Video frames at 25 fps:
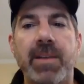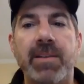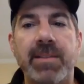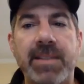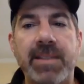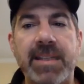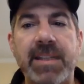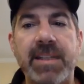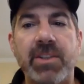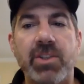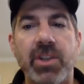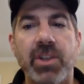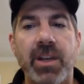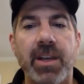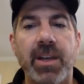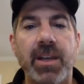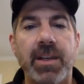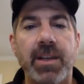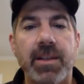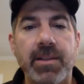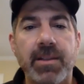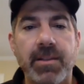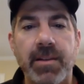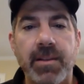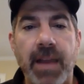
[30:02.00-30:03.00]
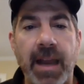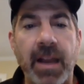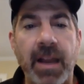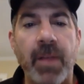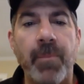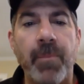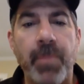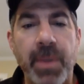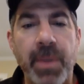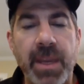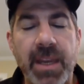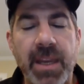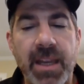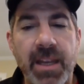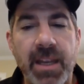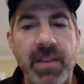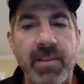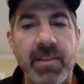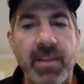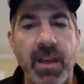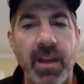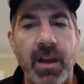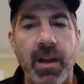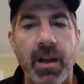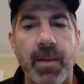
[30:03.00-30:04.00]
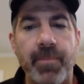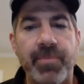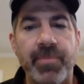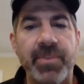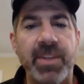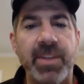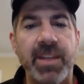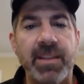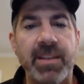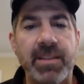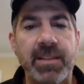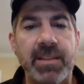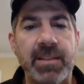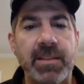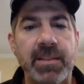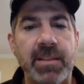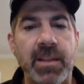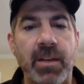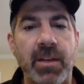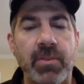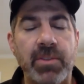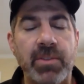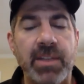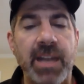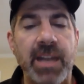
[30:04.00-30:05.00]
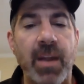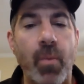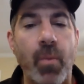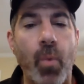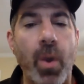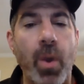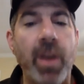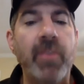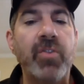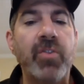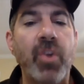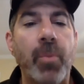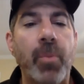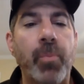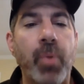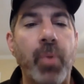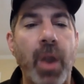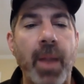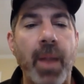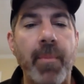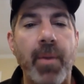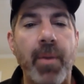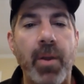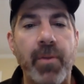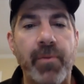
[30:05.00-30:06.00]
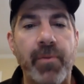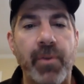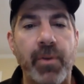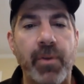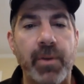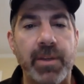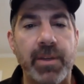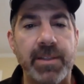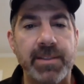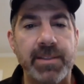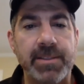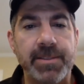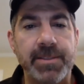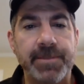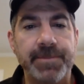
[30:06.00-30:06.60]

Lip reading: in teaching and competing to today? What is your primary focus?